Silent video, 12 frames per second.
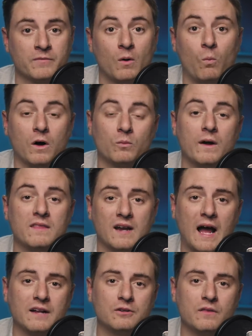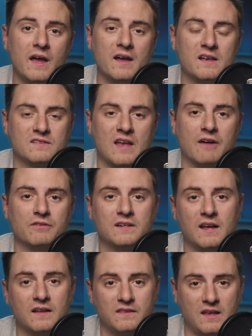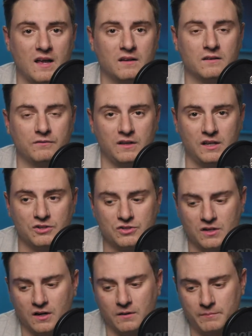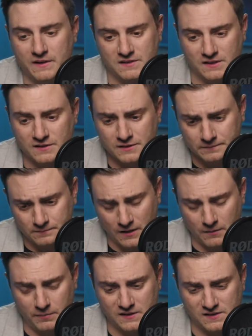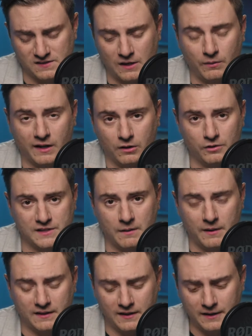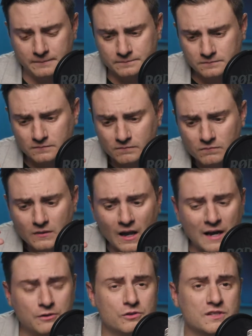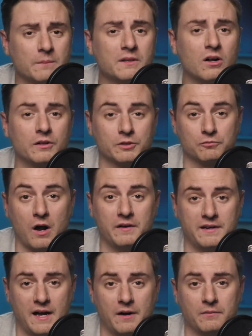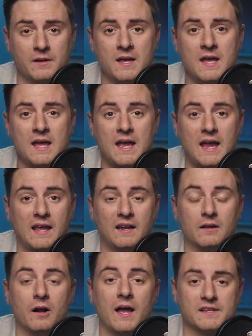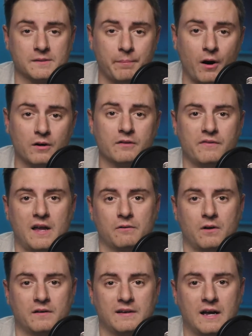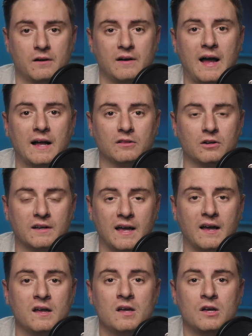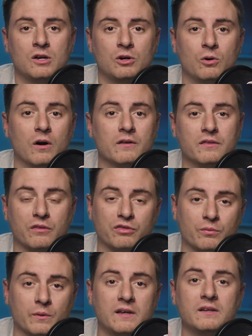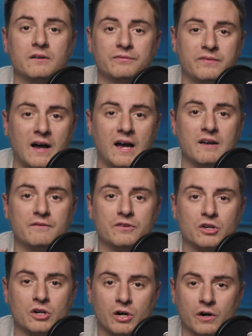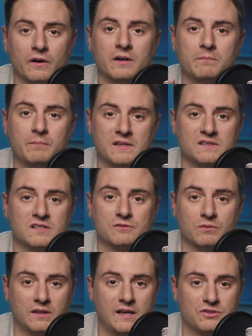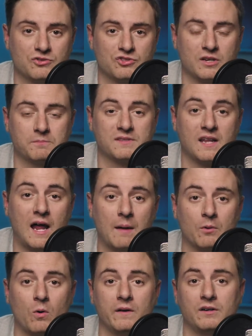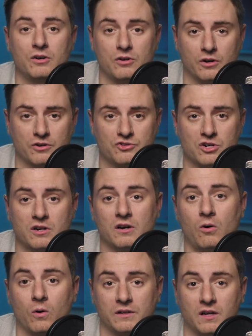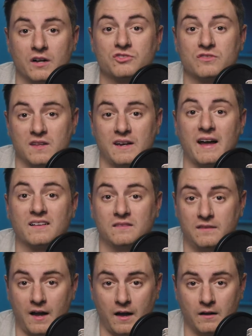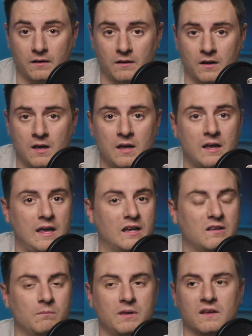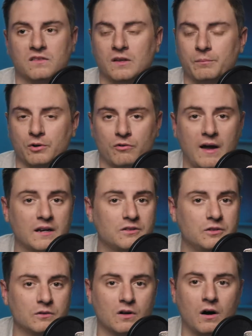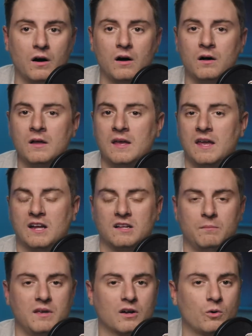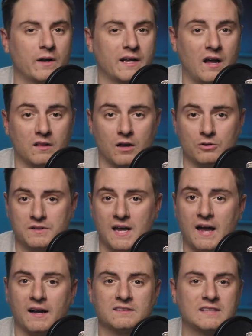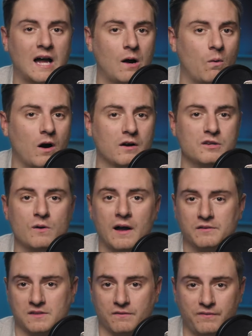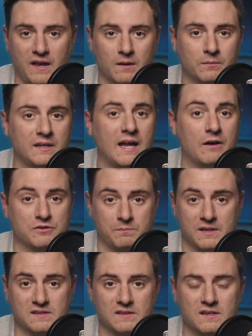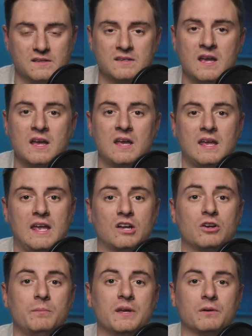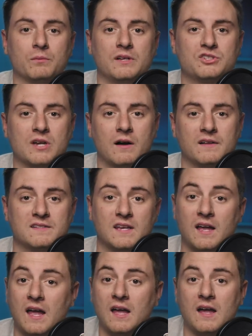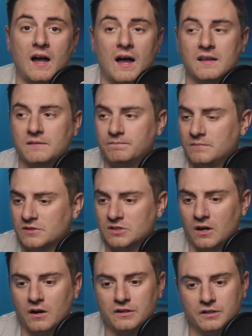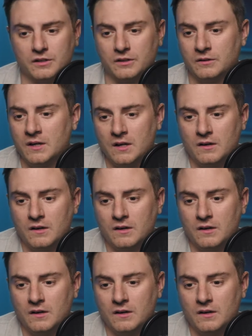One way that I do that is every day at the end of each business day, when I close out my day, I do something called a rundown. And as a part of that rundown, I look at who are the 3 to 5 current business relationships that I'm going to nurture or touch the next day. It can be a simple gratitude call. It can be a quick hello text. How are you? How's the family? How's business? It could be a reach out and say, hey, I saw your